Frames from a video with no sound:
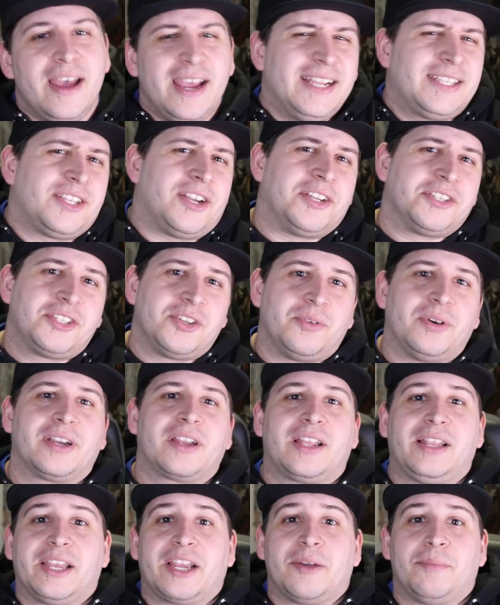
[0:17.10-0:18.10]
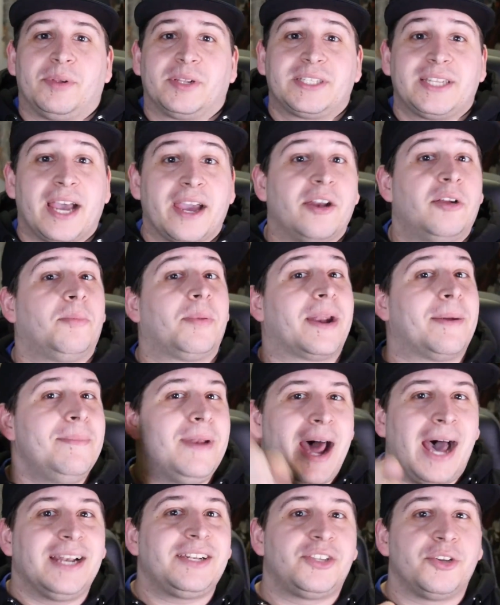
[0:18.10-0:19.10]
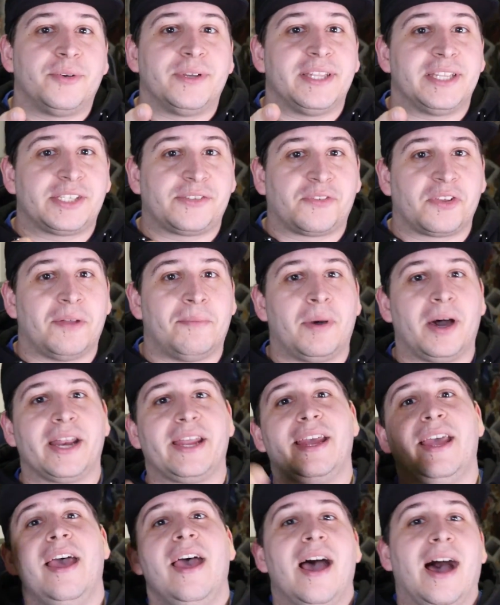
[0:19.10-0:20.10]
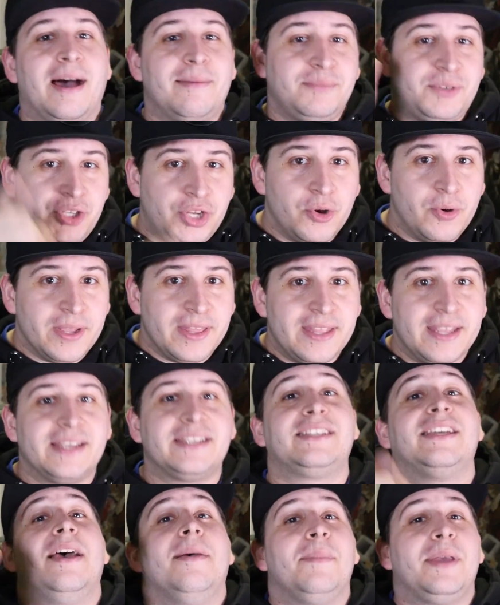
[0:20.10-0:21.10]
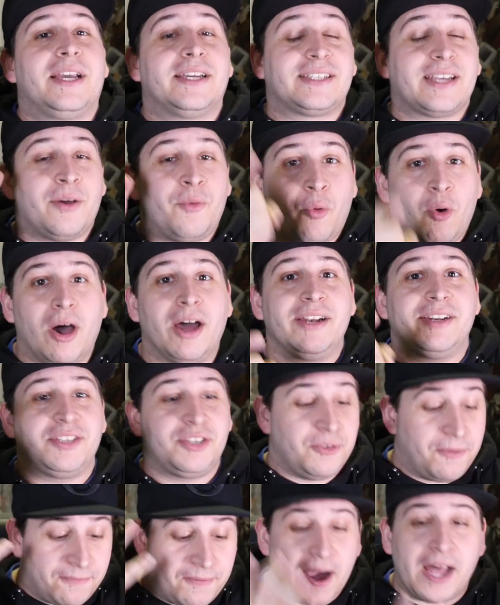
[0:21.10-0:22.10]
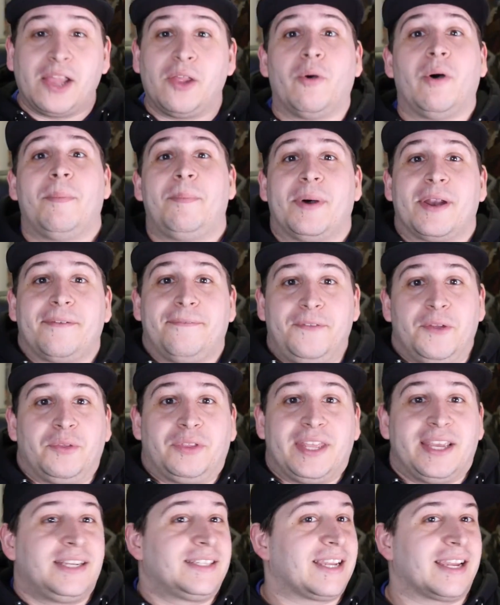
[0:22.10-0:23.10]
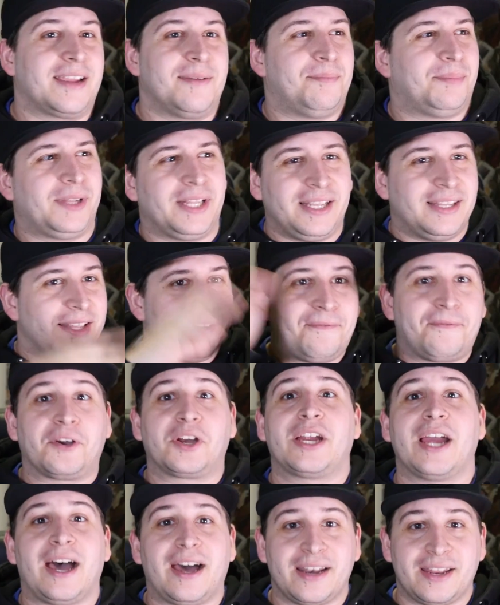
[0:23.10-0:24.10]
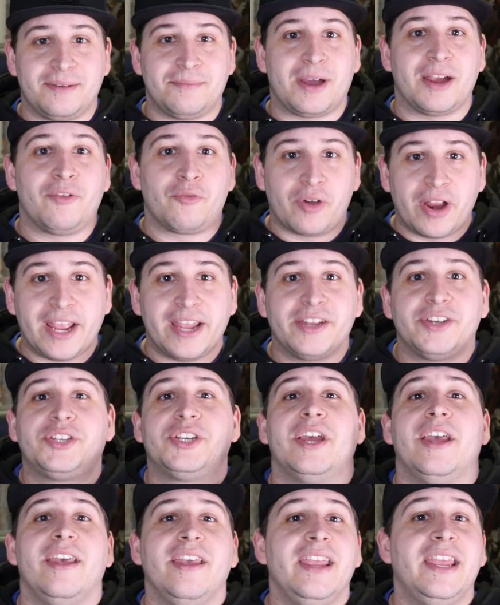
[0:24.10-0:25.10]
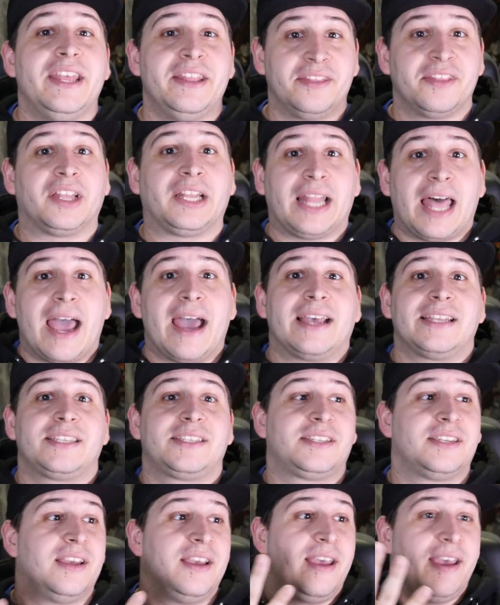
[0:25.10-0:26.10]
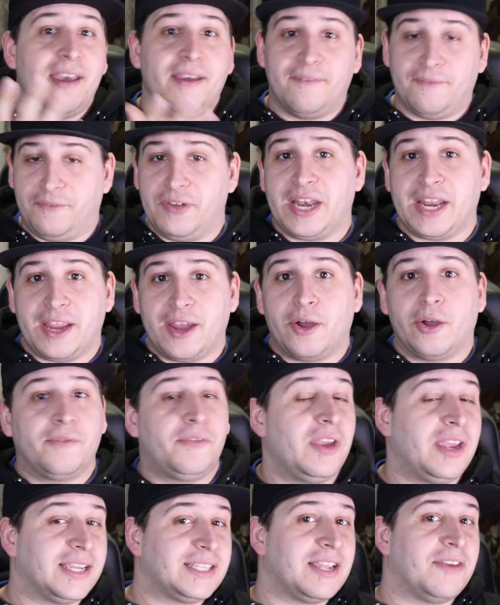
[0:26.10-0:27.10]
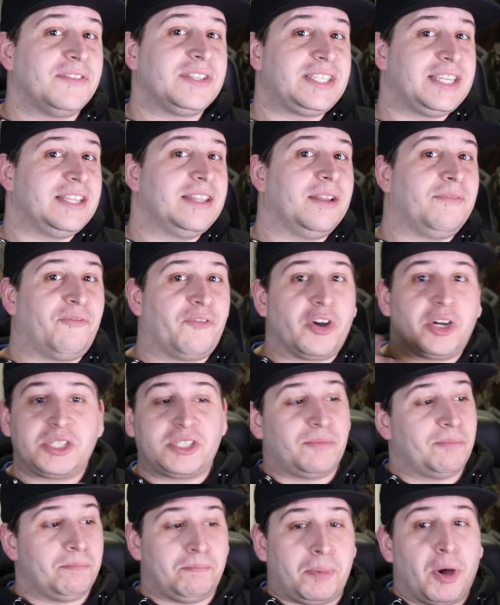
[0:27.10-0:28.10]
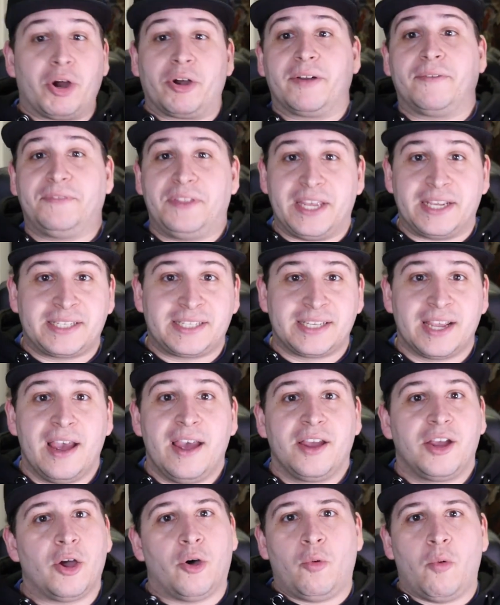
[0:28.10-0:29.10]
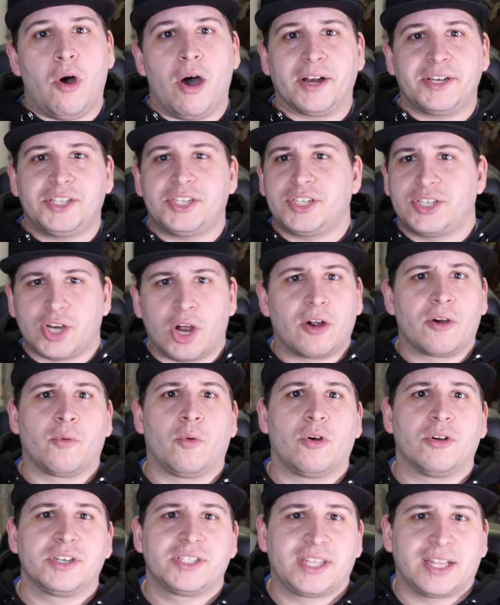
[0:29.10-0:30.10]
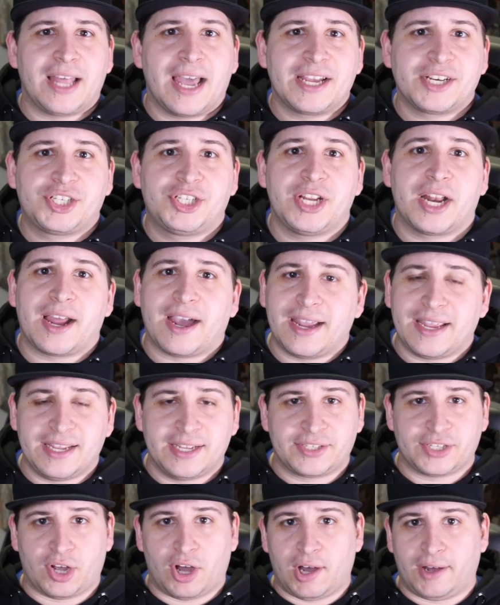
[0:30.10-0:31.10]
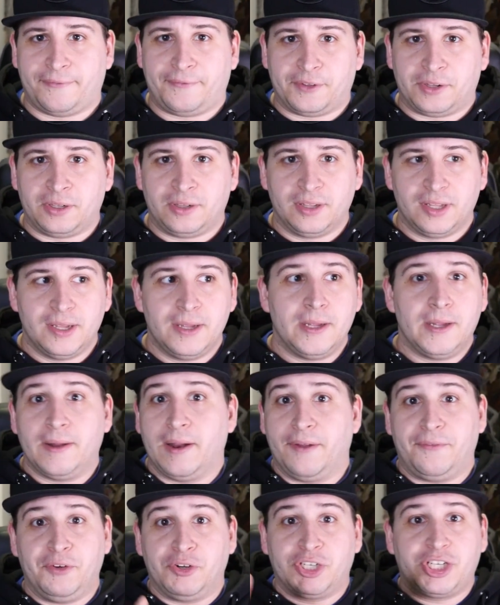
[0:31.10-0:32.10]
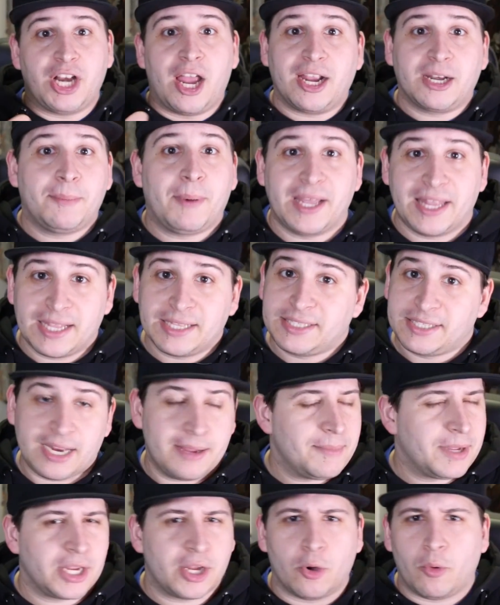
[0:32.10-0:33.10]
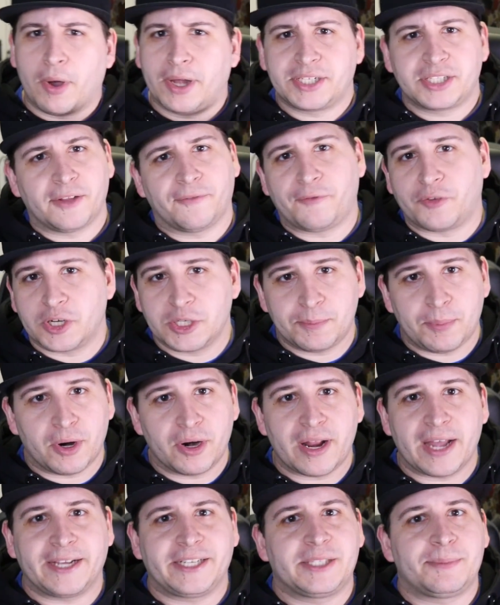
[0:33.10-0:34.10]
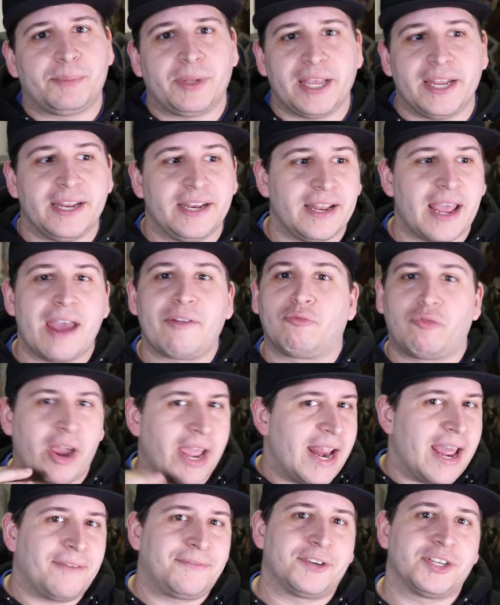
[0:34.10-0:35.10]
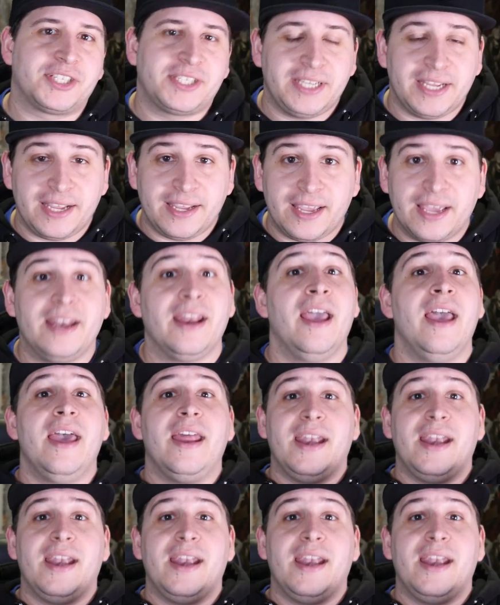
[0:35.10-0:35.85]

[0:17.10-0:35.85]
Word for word: It's also a clickable title, but I'm not doing this for the money. I'm doing this because I want to follow up on a few things I completely forgot in my rage in the last video. If you guys haven't seen the first part of this, go watch Star Wars The Last Jedi is awful. If you're shocked by that statement, go watch the first part. I explain it right after seeing it.